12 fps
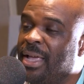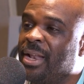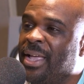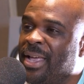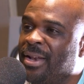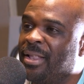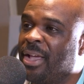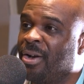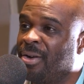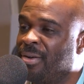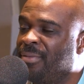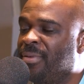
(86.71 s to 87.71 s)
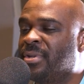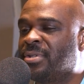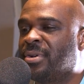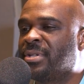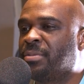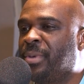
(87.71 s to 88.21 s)
get ahead of the curve,
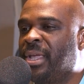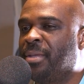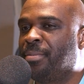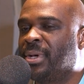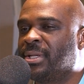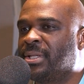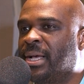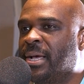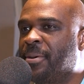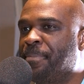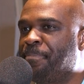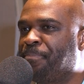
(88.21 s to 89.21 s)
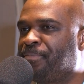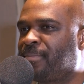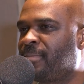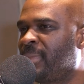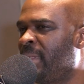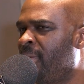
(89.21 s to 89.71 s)
so to speak. But um,
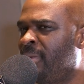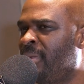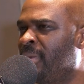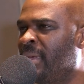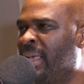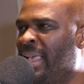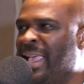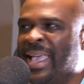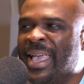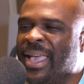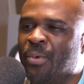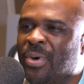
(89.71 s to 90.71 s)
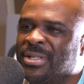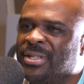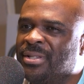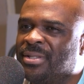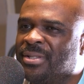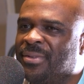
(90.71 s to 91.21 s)
it
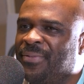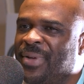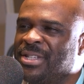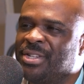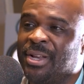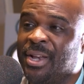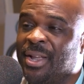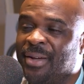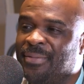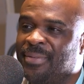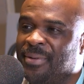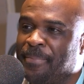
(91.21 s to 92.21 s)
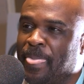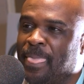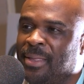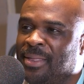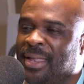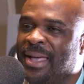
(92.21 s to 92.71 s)
wasn't sufficient enough
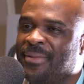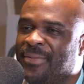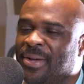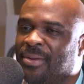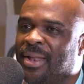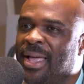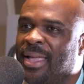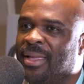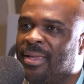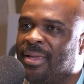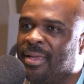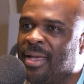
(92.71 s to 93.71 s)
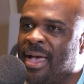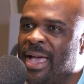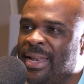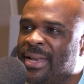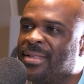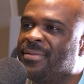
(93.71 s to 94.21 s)
that I felt like
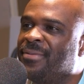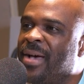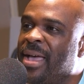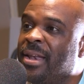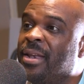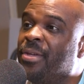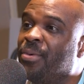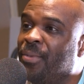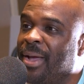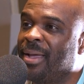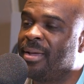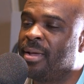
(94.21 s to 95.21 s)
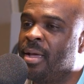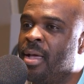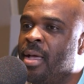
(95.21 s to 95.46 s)
I needed to find another way.